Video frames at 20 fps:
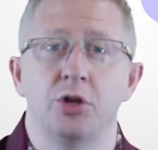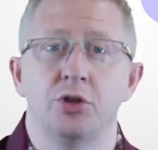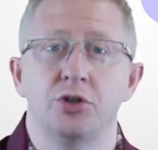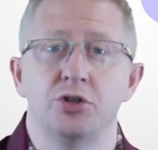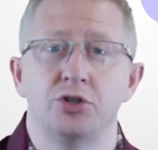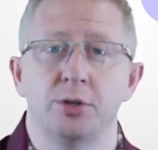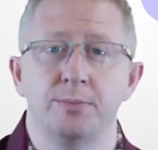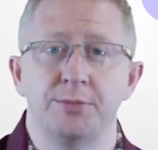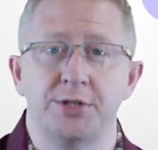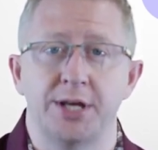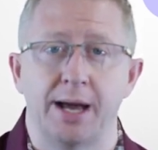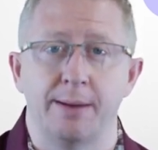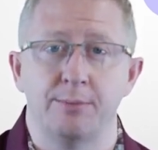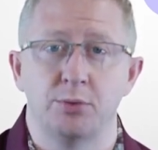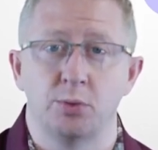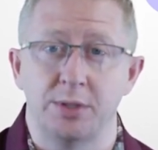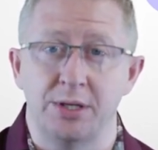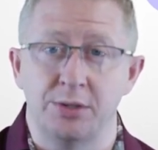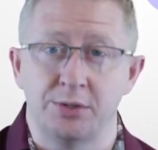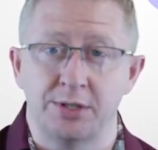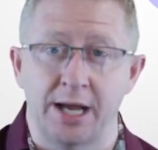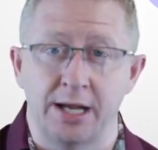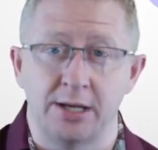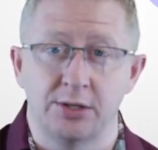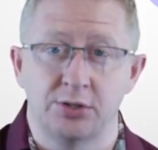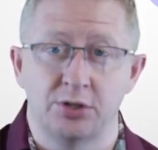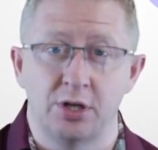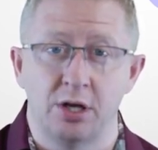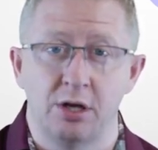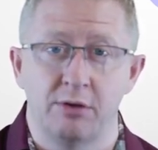Sometimes when you take
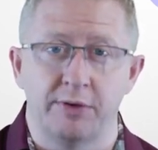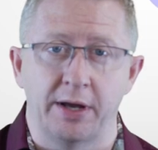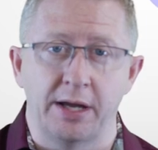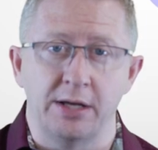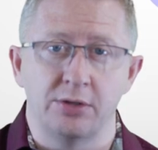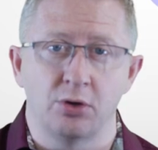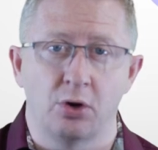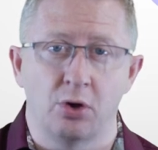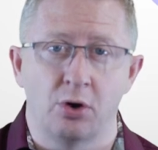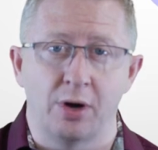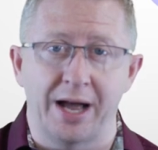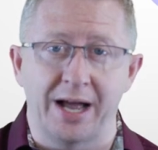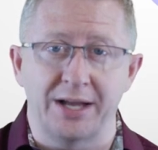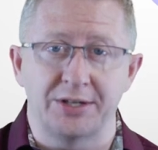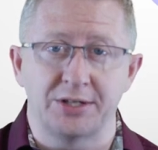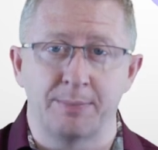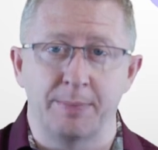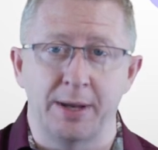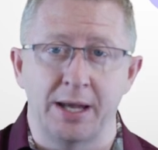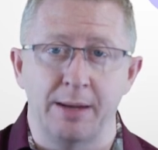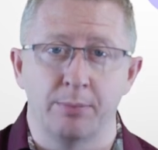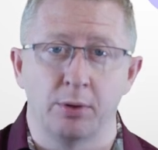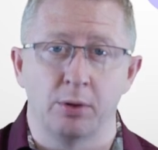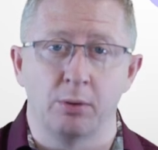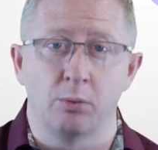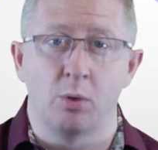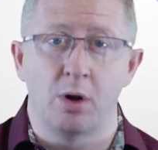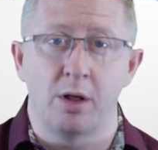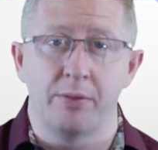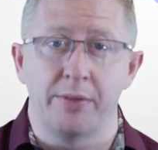surveys or ask
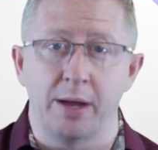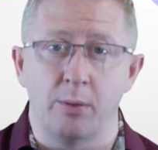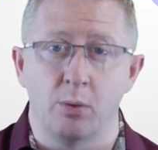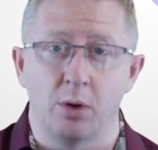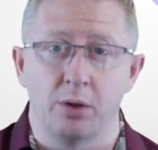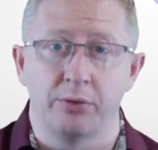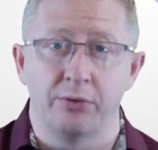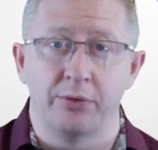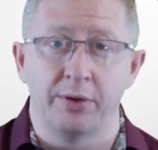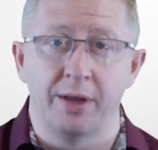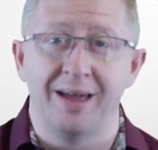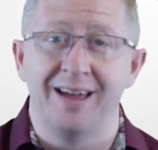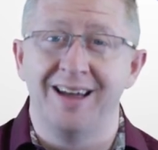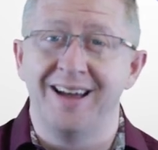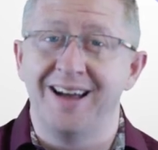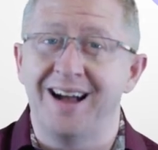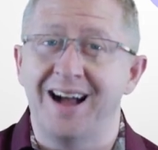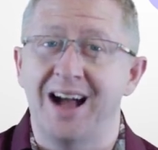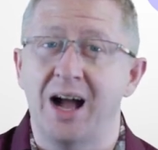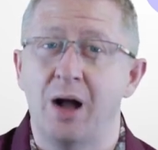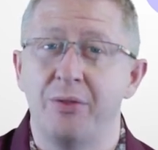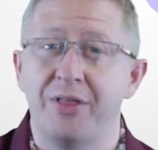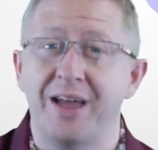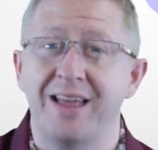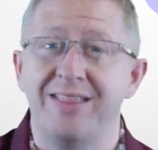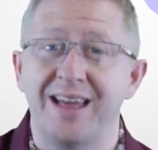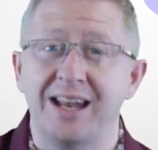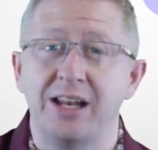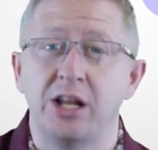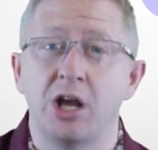people what they want, how
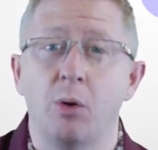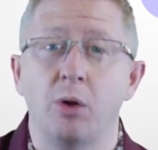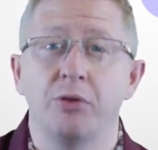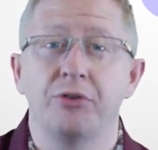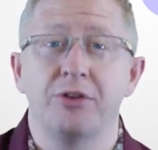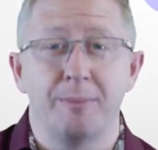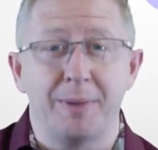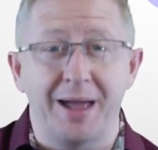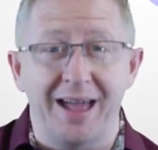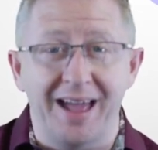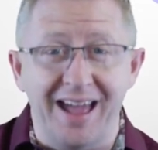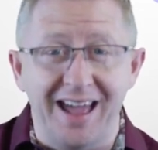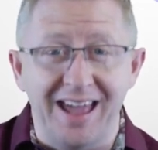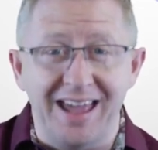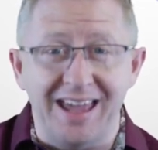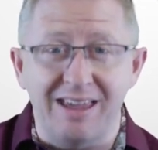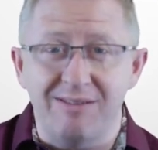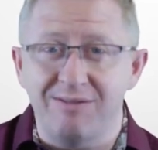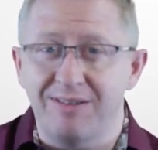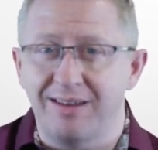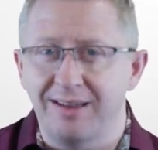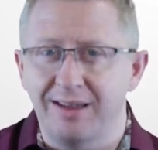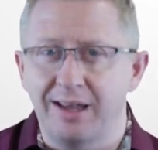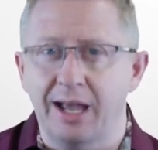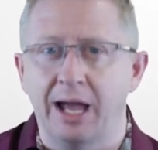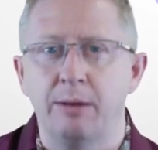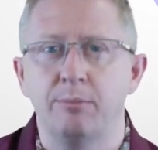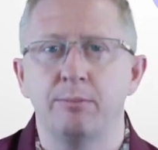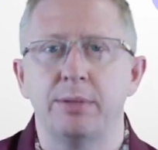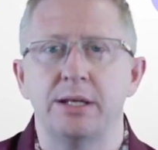they then go on to behave
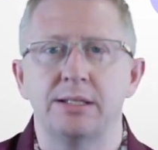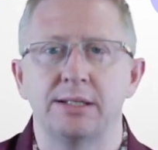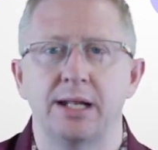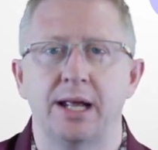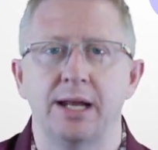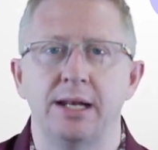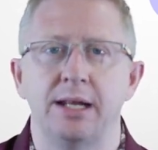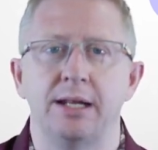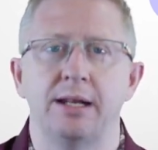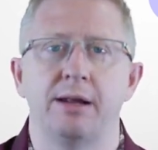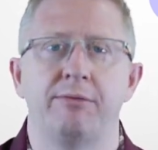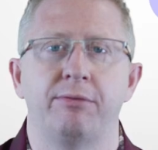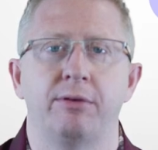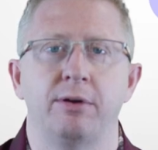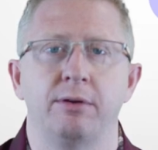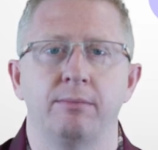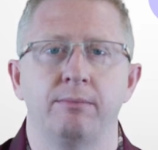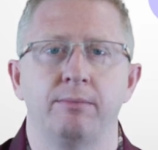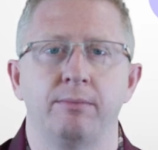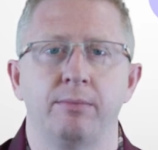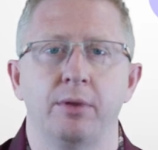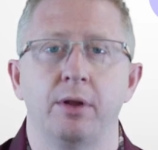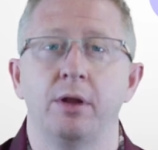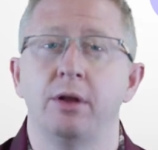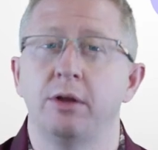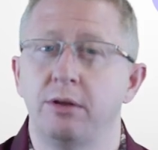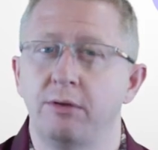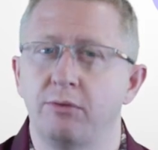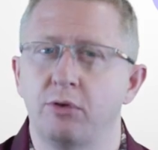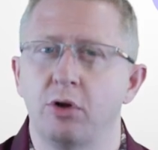can be slightly different.
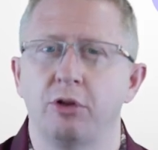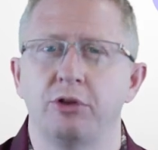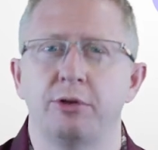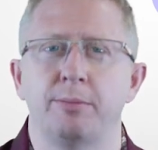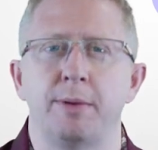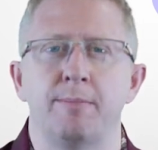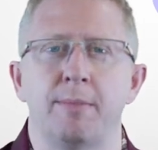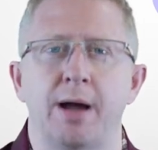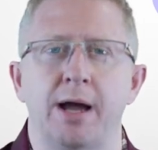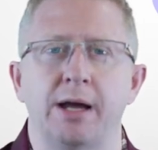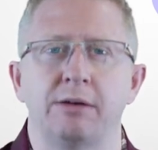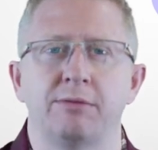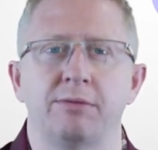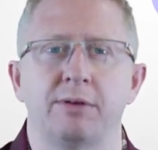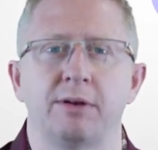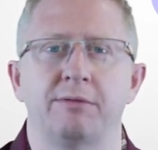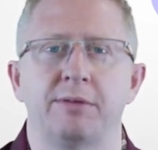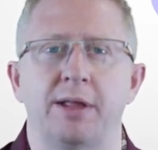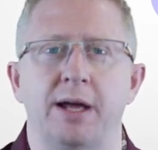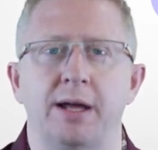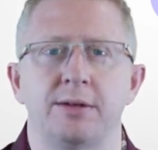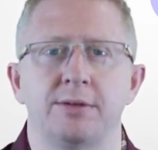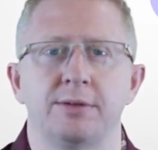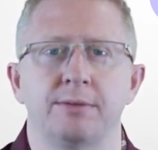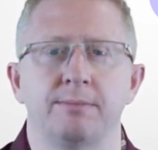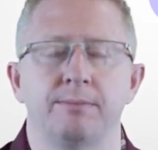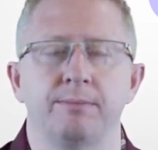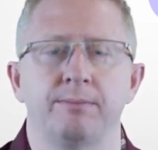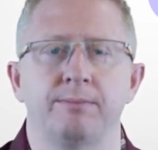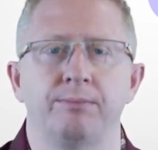You've got to be mindful of that.
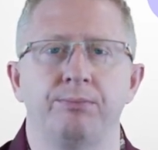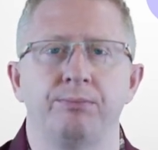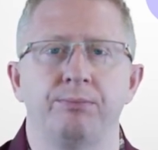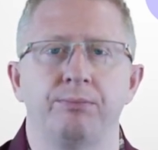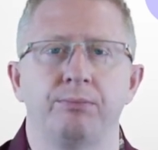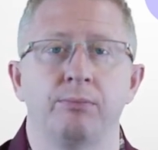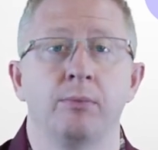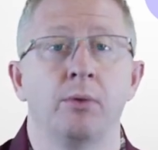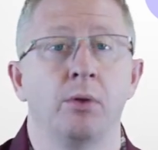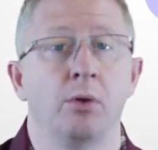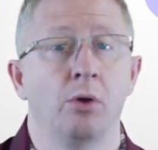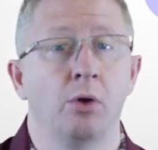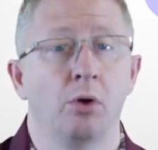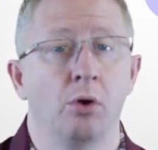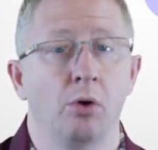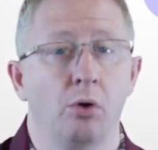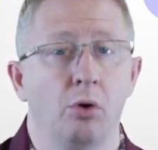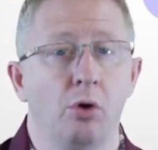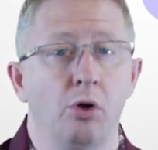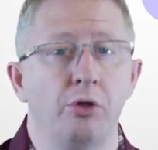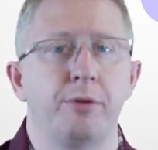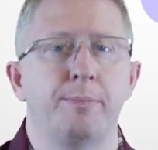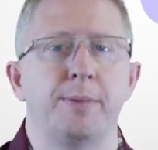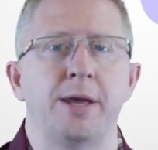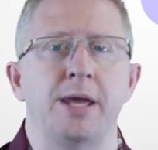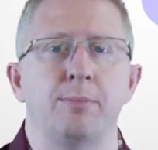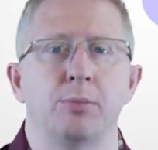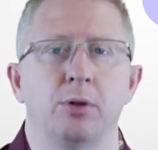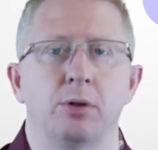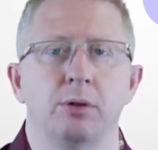Other
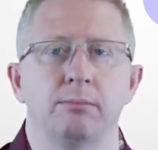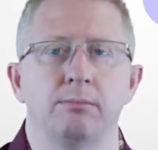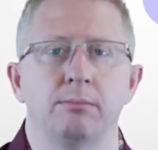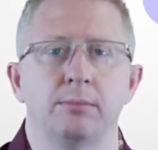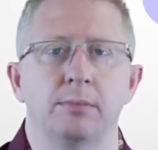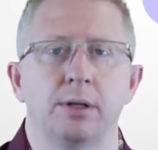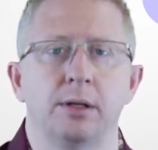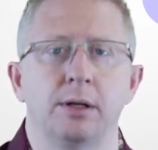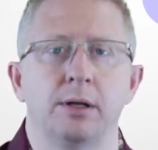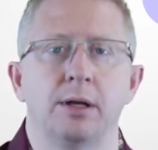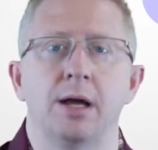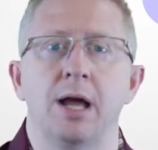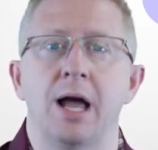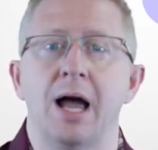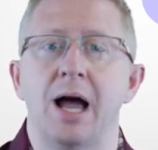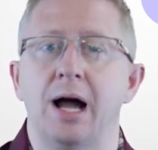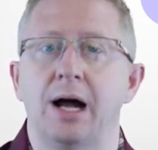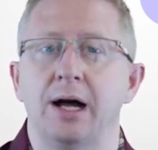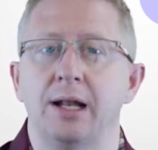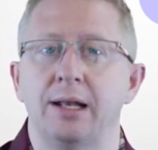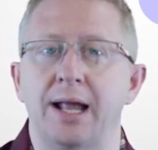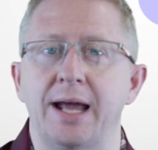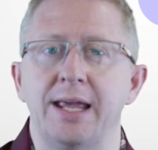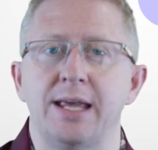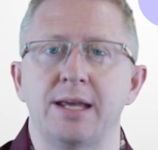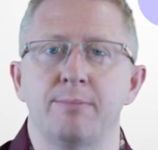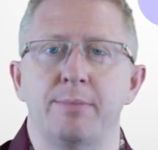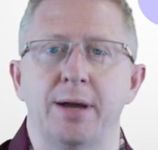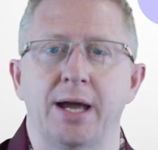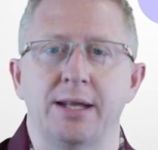people,
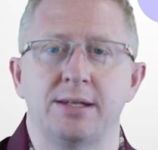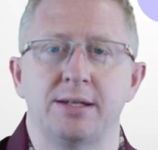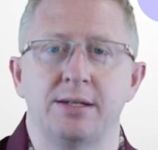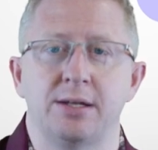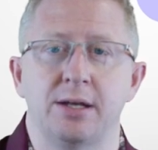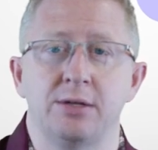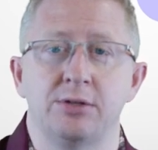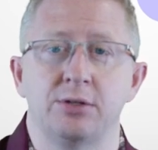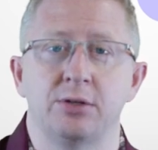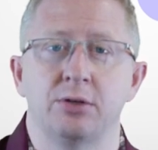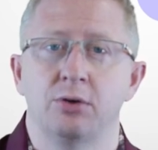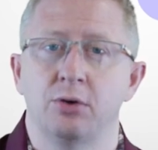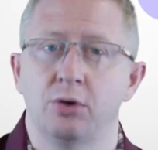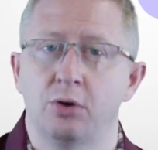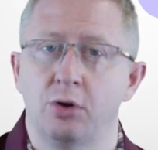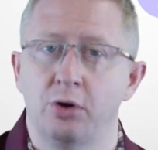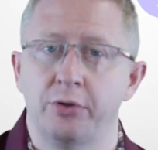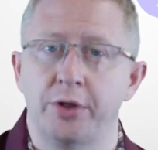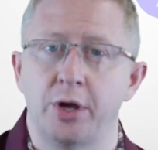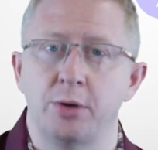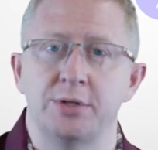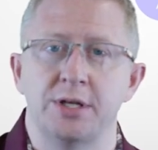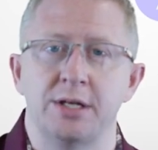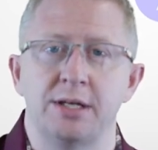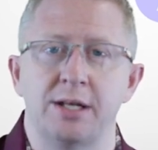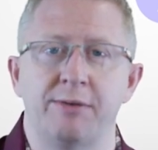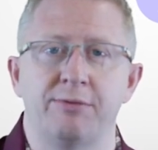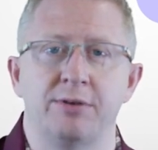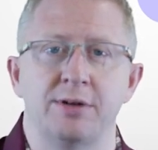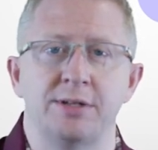like competitors or those in
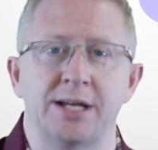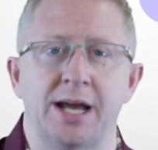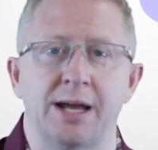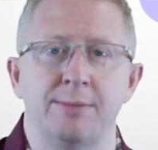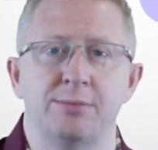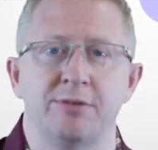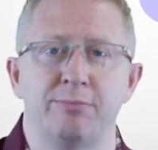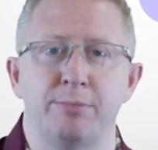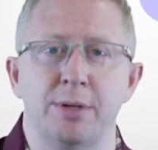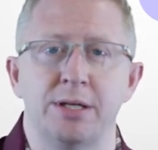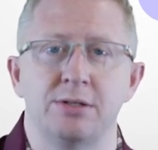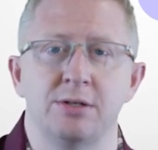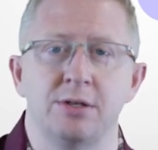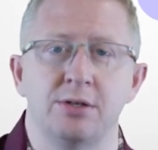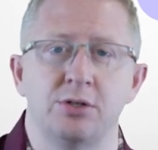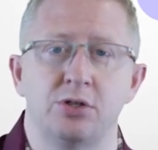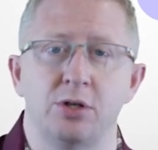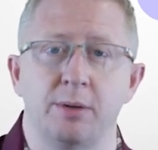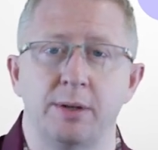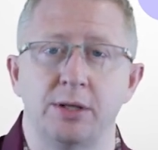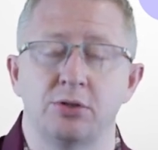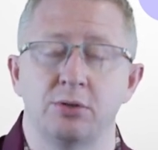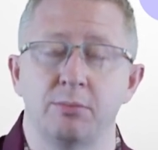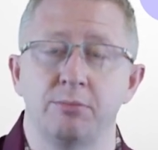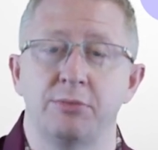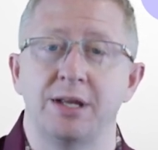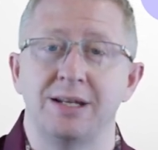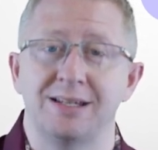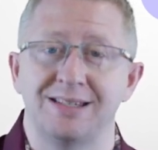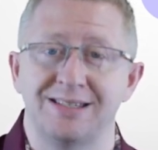different types of business doing
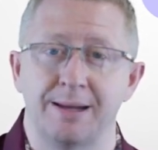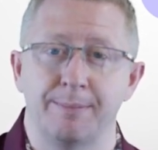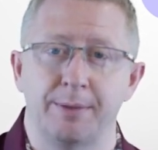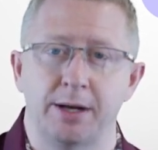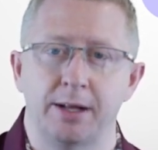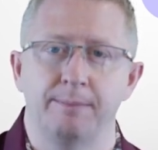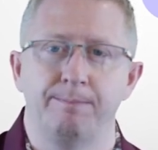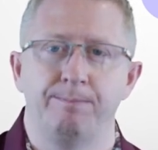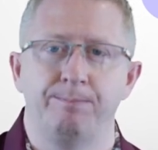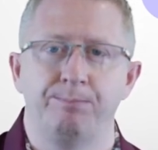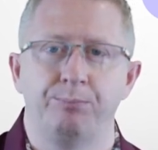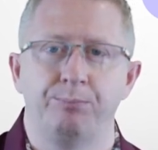something similar.